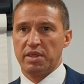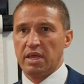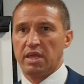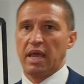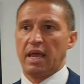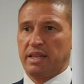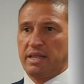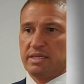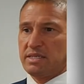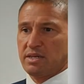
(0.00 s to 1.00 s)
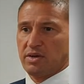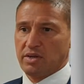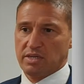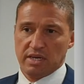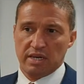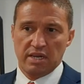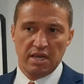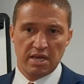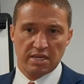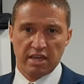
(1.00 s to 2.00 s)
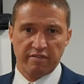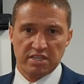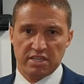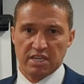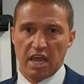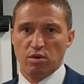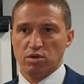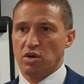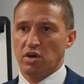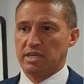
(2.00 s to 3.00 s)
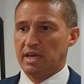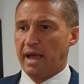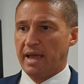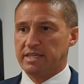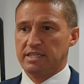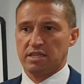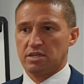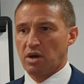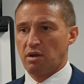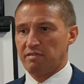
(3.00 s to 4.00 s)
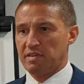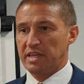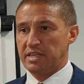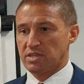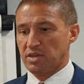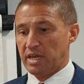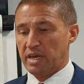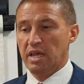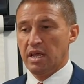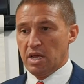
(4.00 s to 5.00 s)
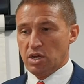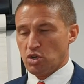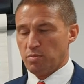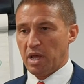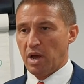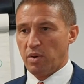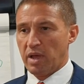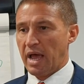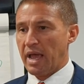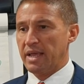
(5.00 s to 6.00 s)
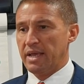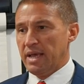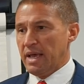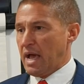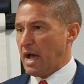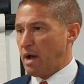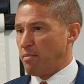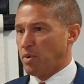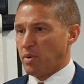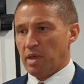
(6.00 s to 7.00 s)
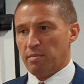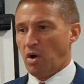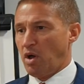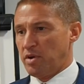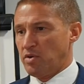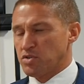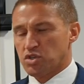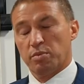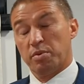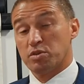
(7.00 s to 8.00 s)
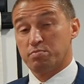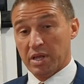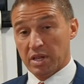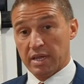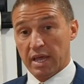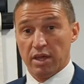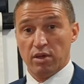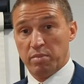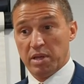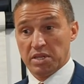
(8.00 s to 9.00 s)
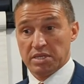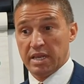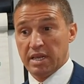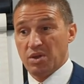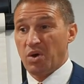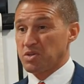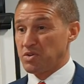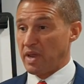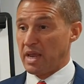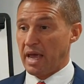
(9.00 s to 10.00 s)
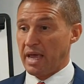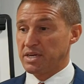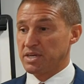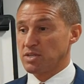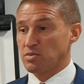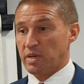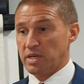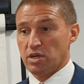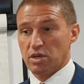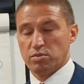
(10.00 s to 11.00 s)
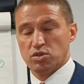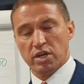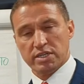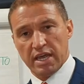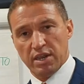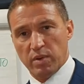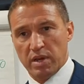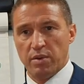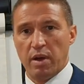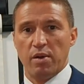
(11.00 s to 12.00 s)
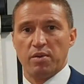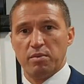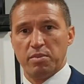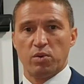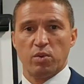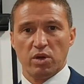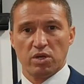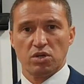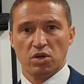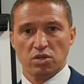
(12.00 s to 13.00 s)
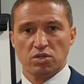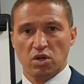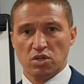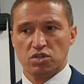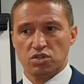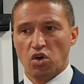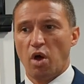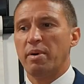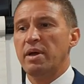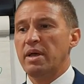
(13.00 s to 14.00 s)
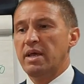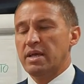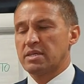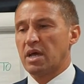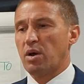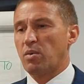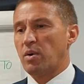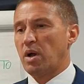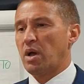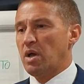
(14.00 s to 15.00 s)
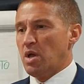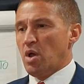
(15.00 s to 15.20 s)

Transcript: think, yeah, this is a 1970s house, 1980s, it's got over lintel in, should be okay. Um, but it might have been an unscrupulous builder who built it not to regulations. We turn up, try and take the window out, and the brickwork start, starts to drop. So, uh,